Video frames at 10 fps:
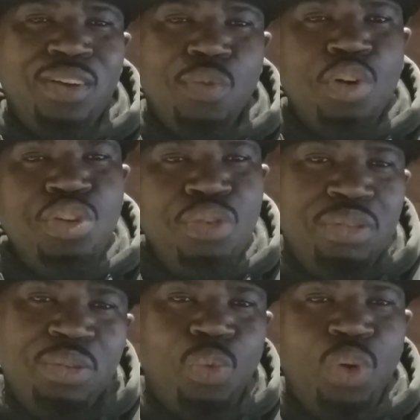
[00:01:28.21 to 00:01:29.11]
Would
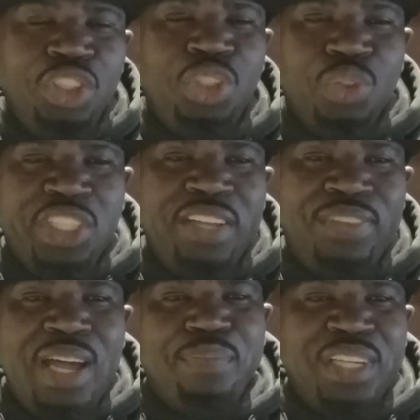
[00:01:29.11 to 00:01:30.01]
you give
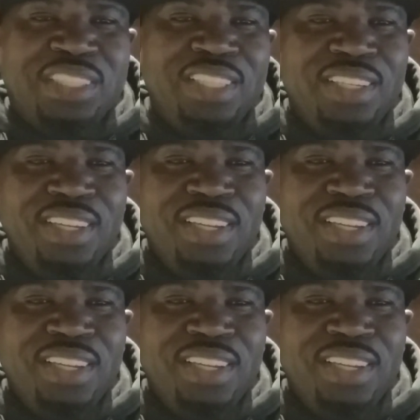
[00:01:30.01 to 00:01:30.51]
that person